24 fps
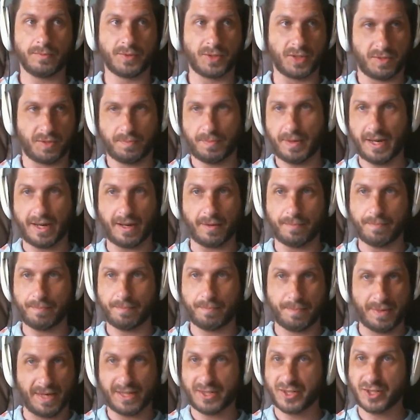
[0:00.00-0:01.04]
just pick a
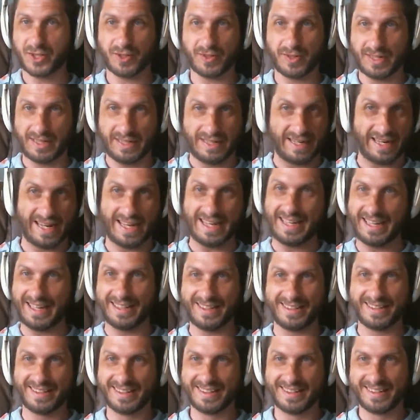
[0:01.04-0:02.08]
picture and like
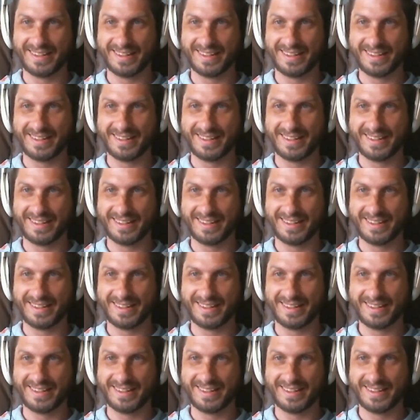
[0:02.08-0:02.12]
it,